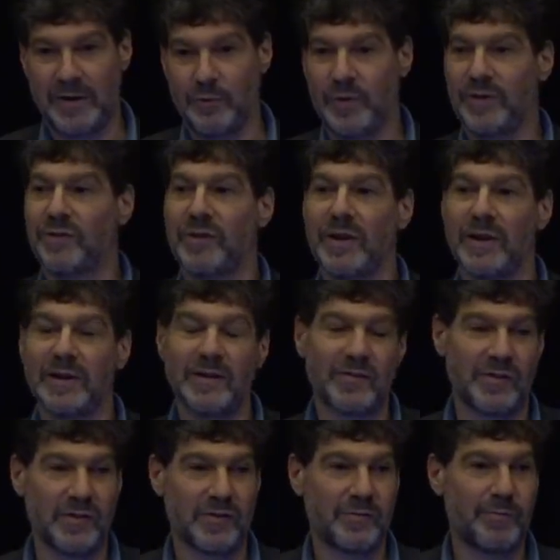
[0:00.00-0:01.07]
and we'd say, is
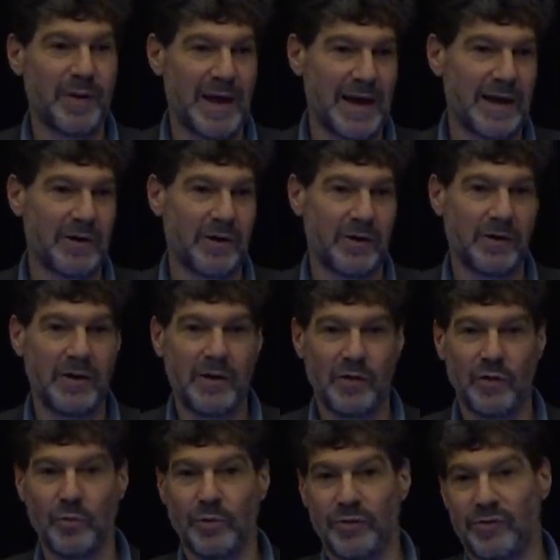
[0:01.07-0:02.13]
this pattern
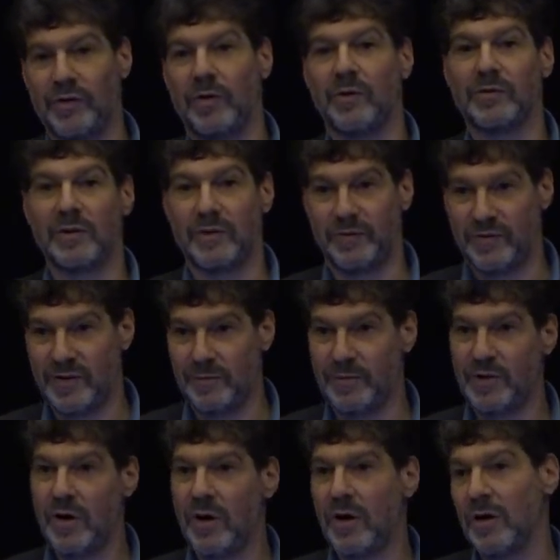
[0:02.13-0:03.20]
the result of some
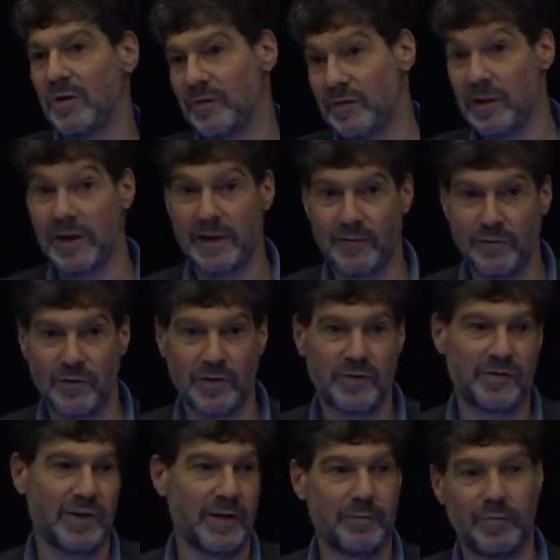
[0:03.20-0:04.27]
cause, like, for
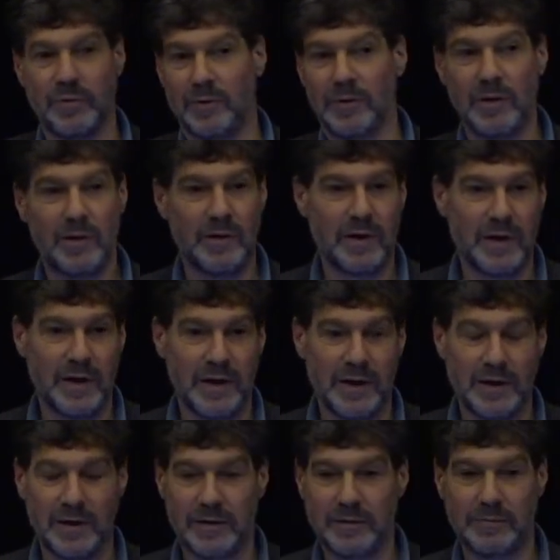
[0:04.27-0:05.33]
example,
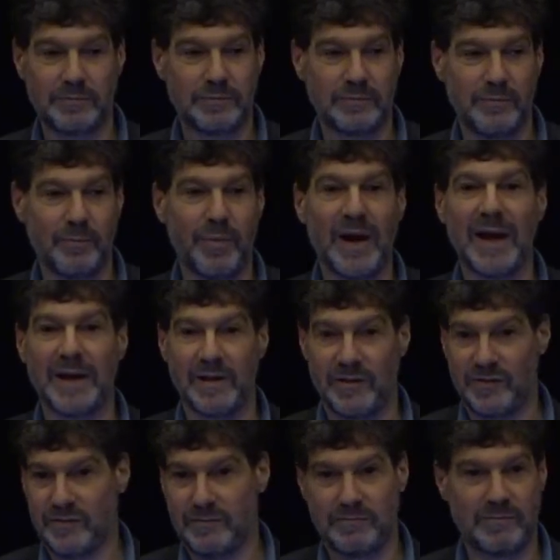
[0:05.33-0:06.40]

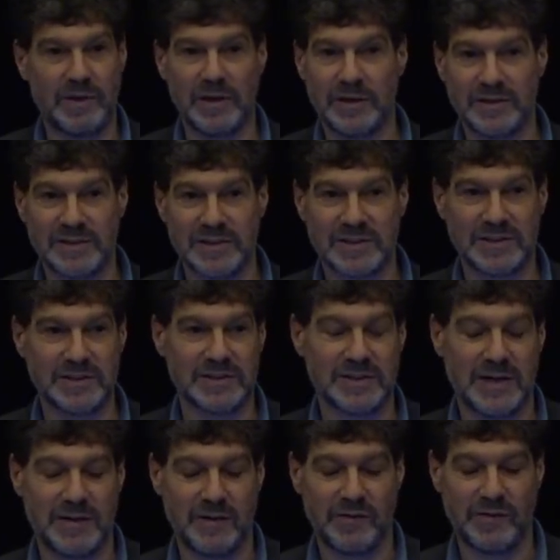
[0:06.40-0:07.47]
bias that exists
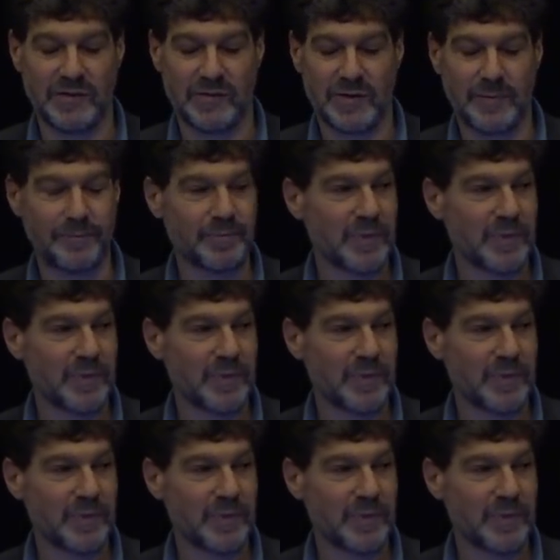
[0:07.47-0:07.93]
inside the system?